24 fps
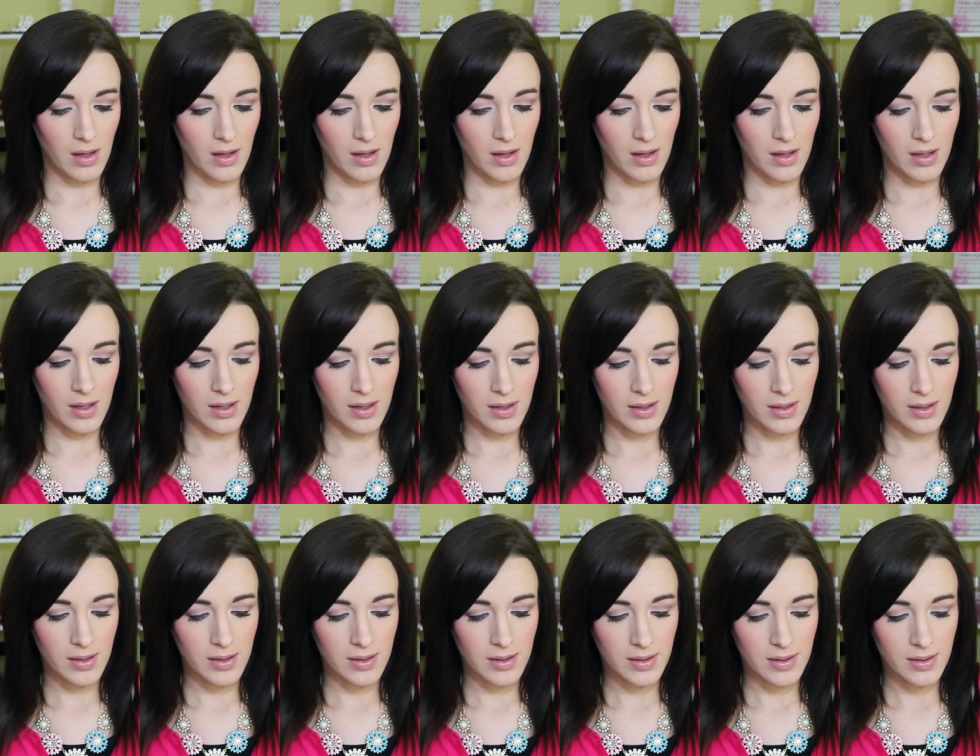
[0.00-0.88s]

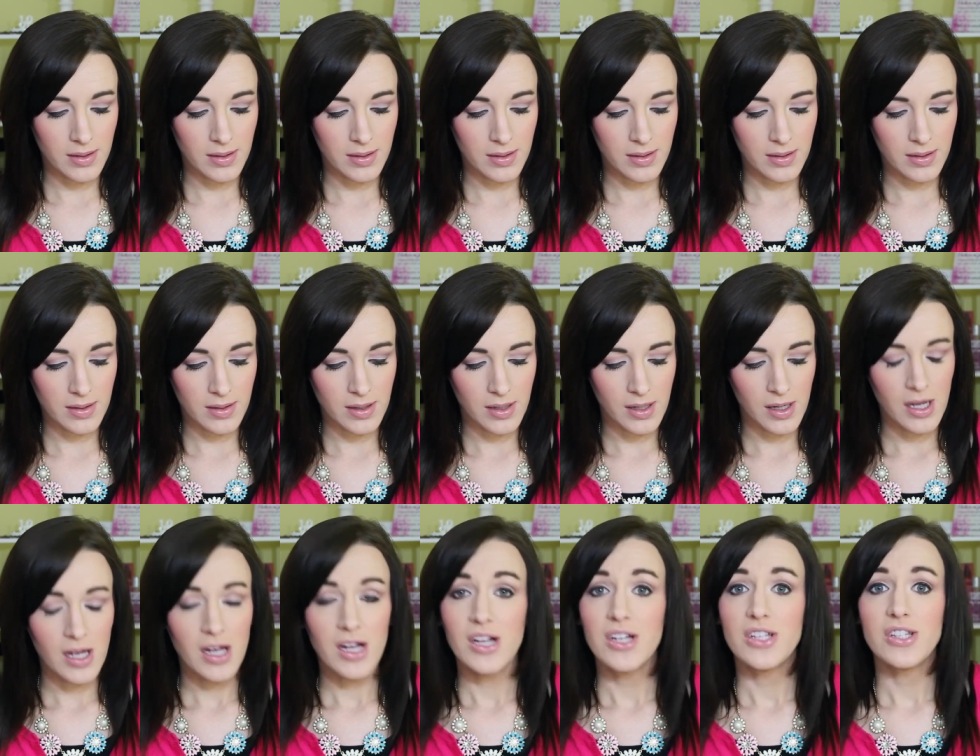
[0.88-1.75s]

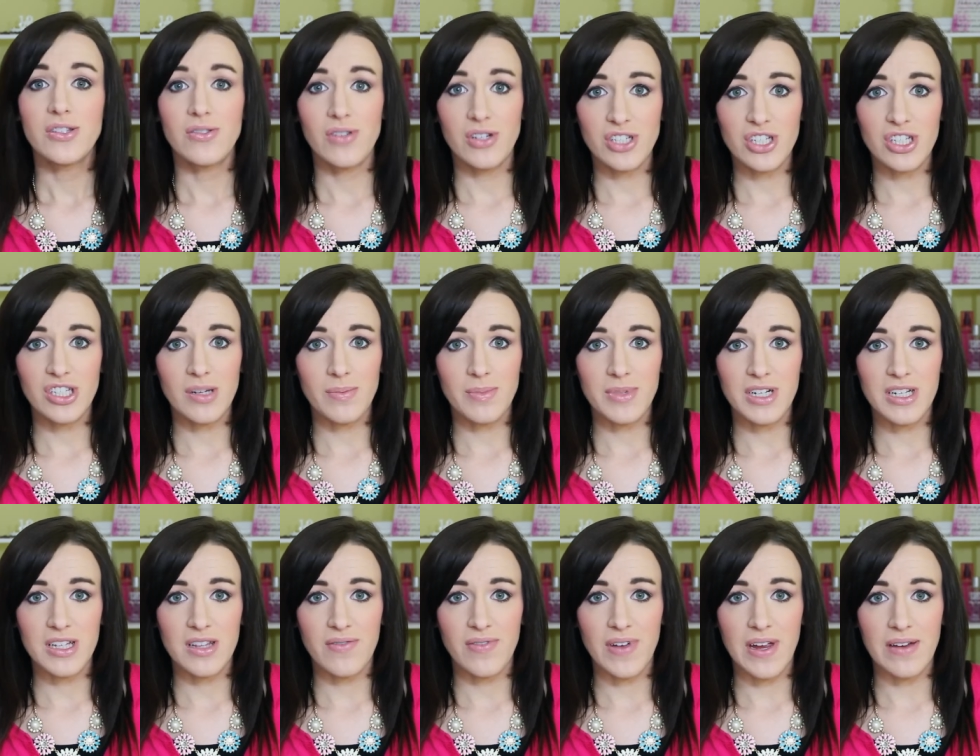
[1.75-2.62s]
so let's just jump
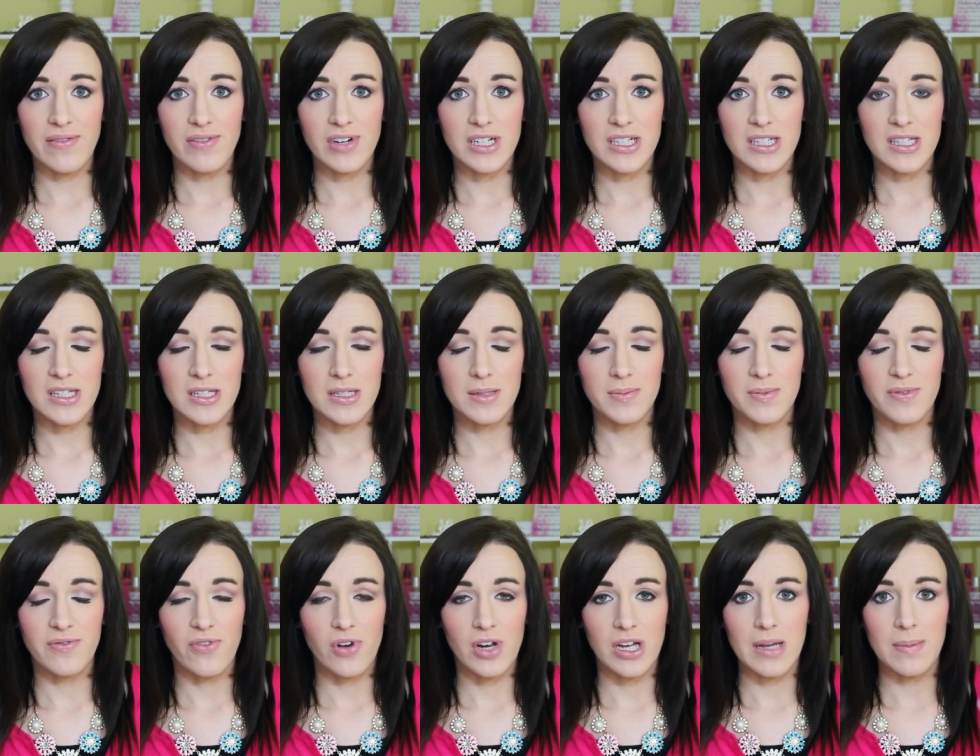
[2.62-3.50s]
into the favorites
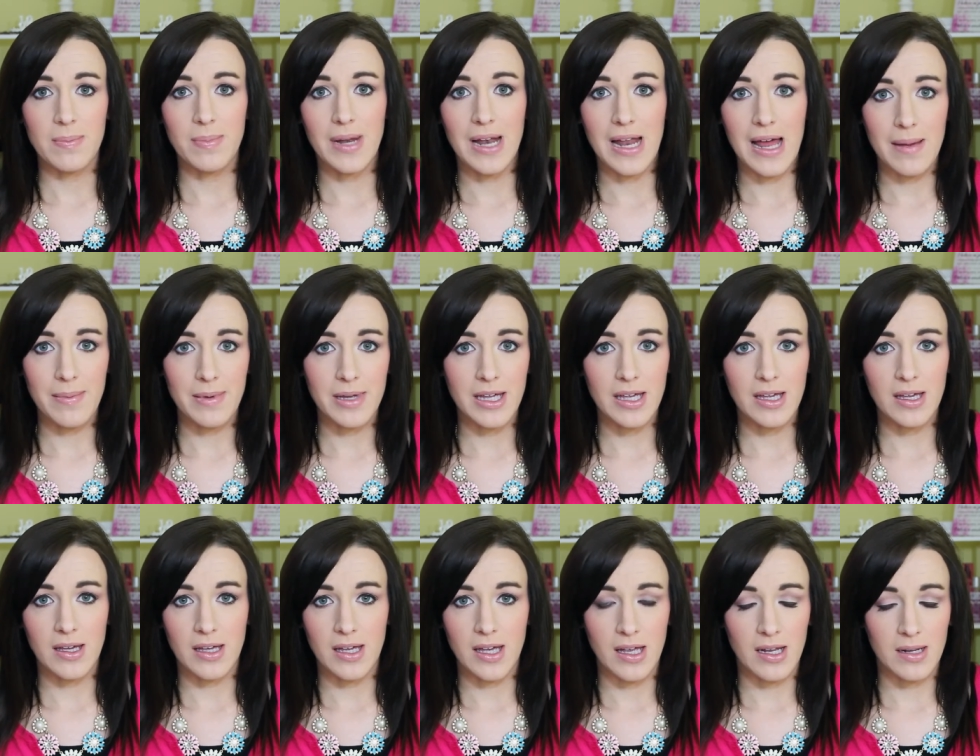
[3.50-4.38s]
before I keep
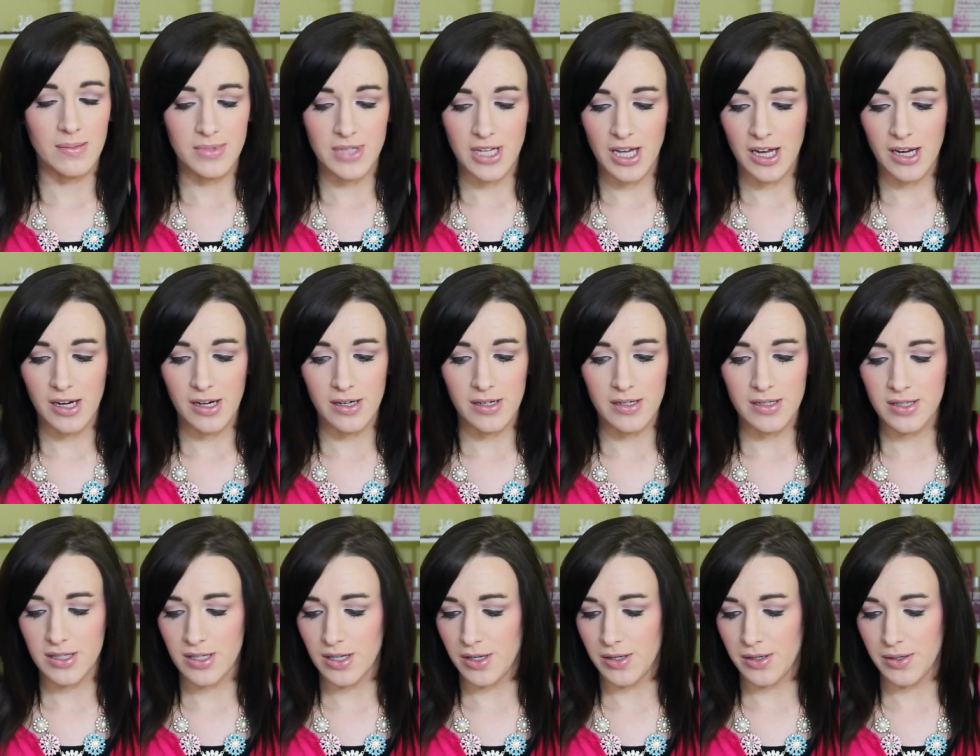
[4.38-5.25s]
blabbing. Again, I'm tired,
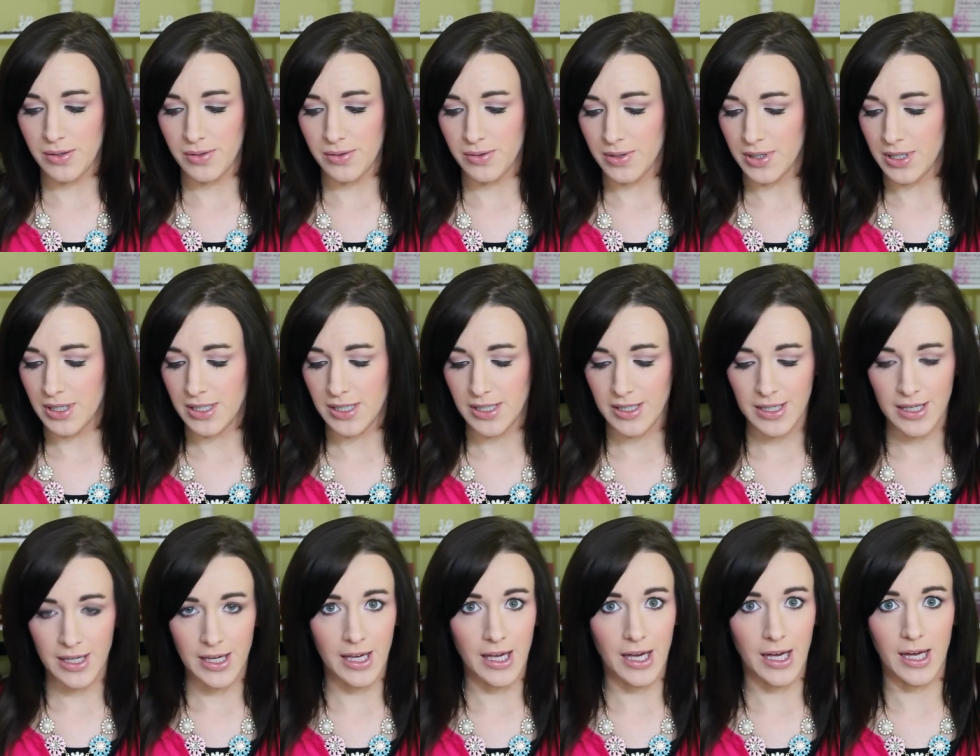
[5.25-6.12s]
so
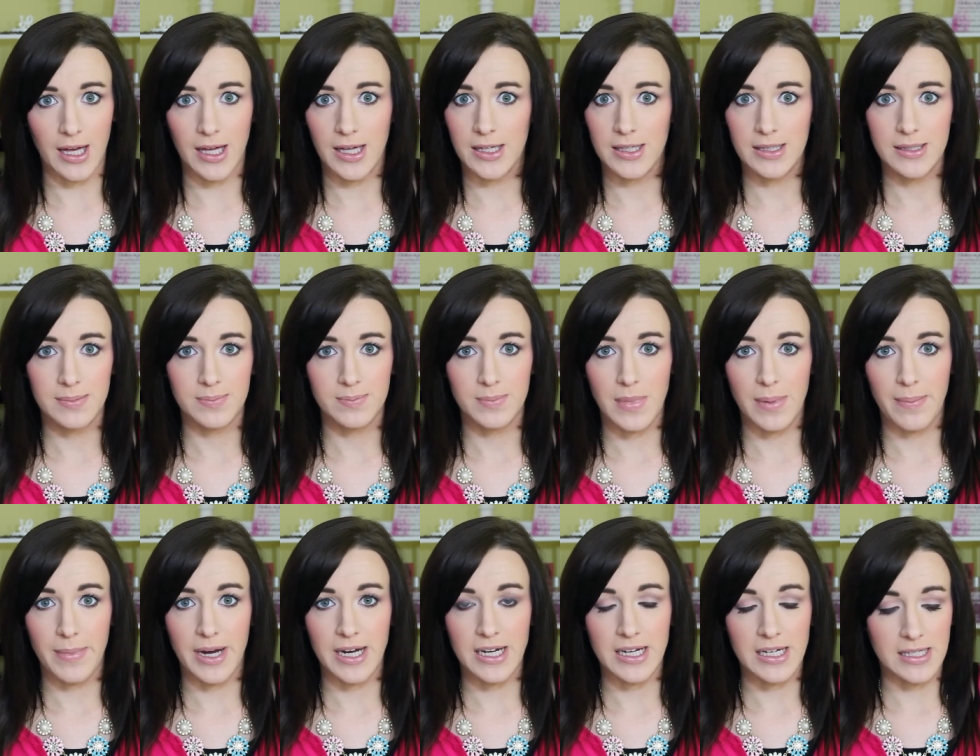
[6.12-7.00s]
yeah,
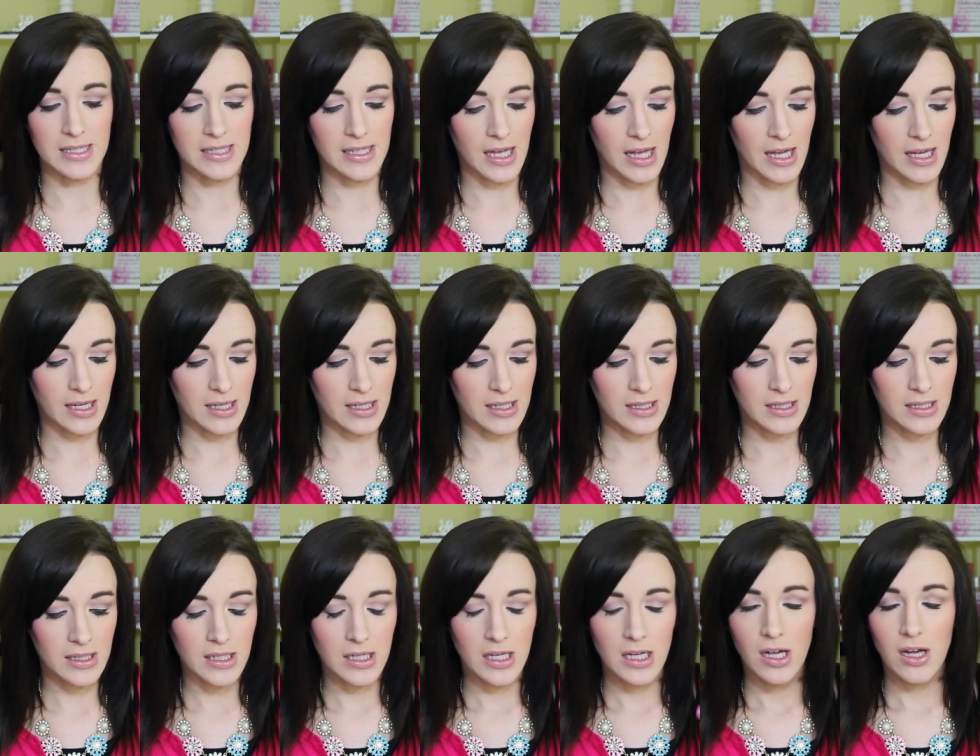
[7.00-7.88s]
my mind is like
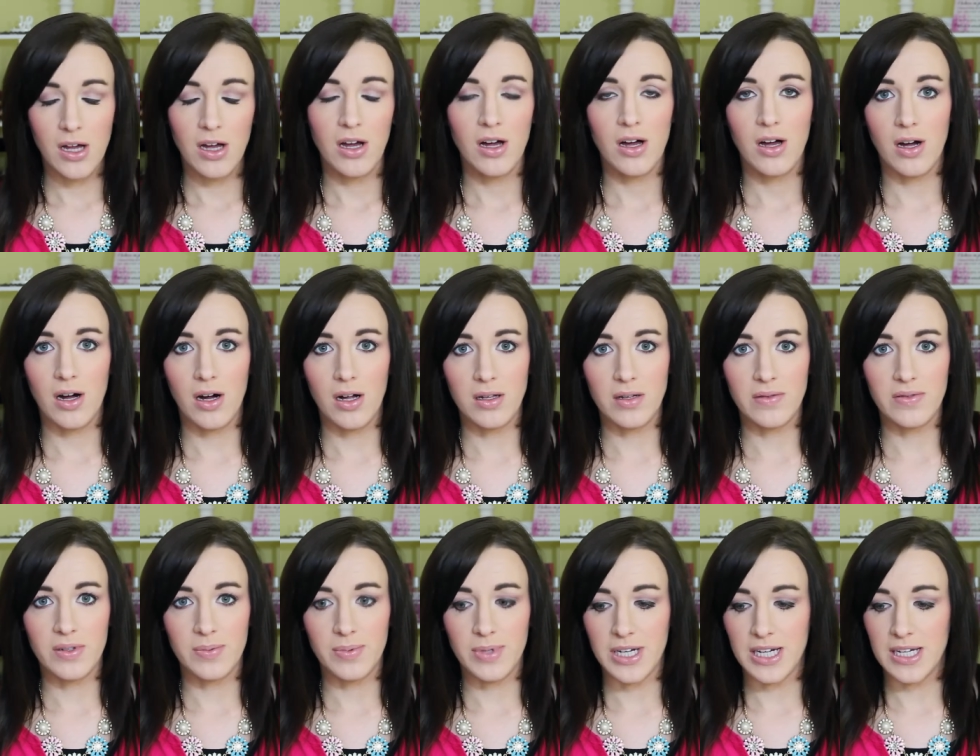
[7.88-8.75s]
all
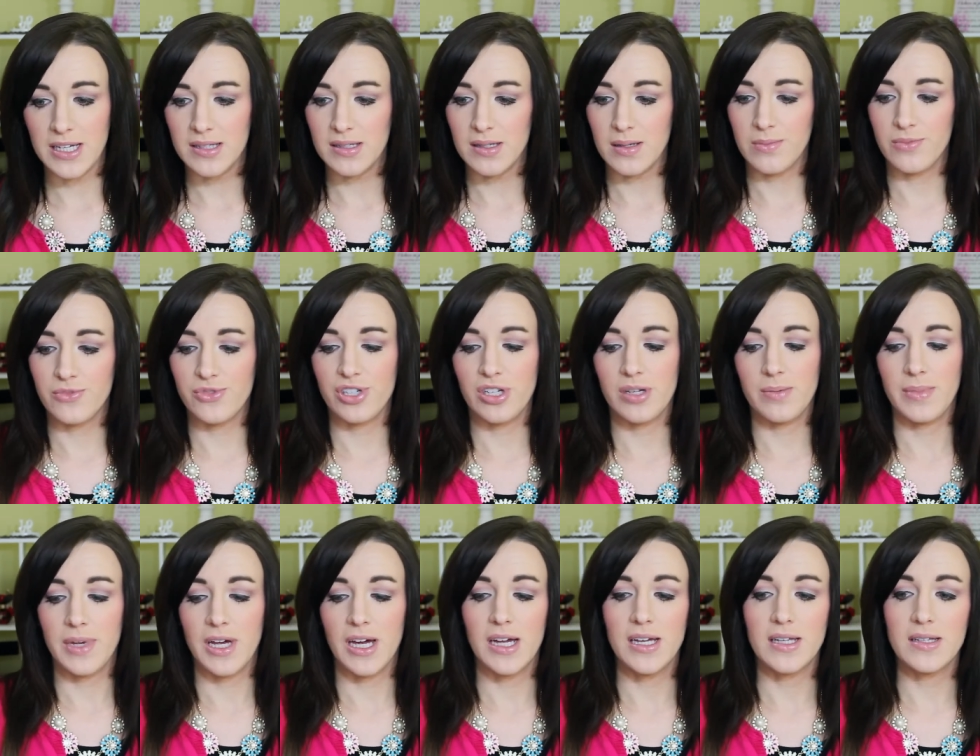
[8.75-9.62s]
over the place. I'm
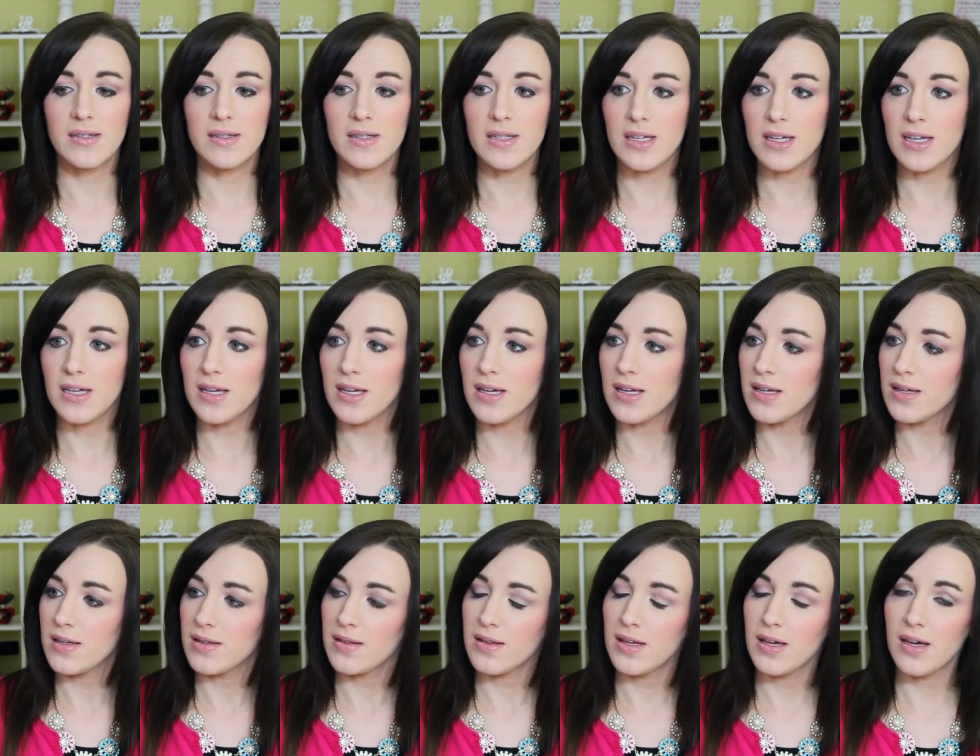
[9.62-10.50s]
drinking my iced
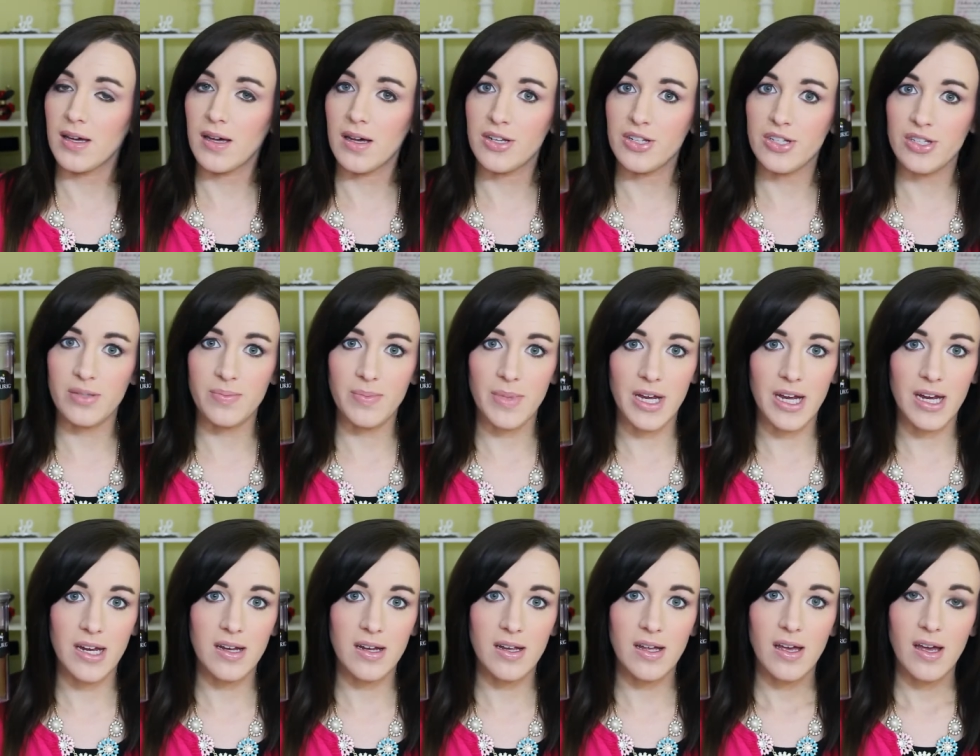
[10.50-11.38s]
tea that I just
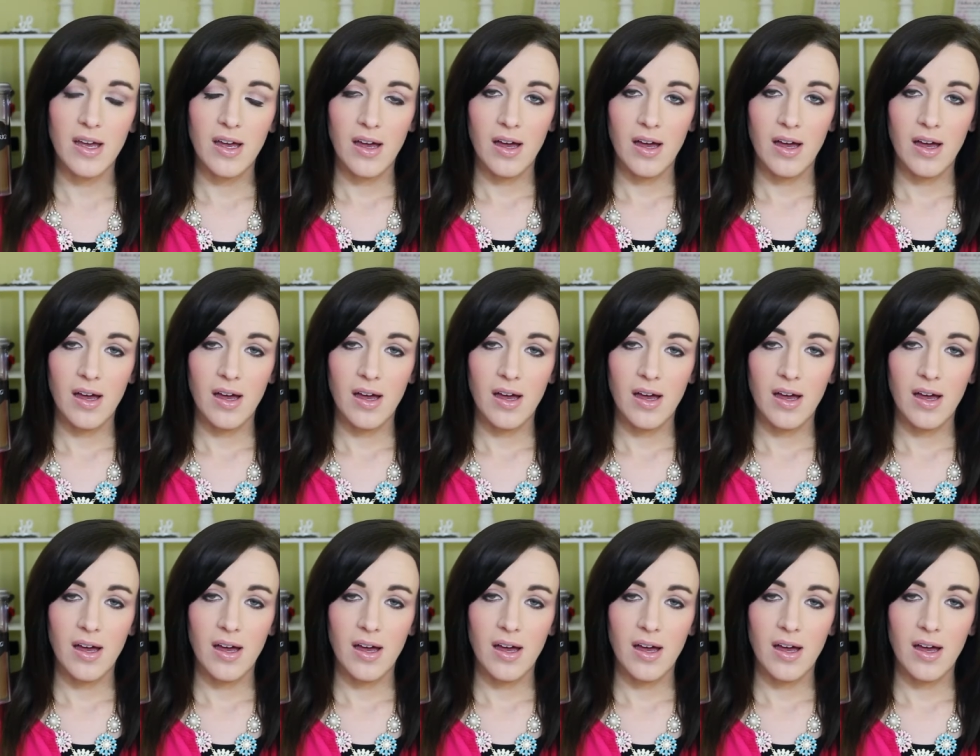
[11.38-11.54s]
made.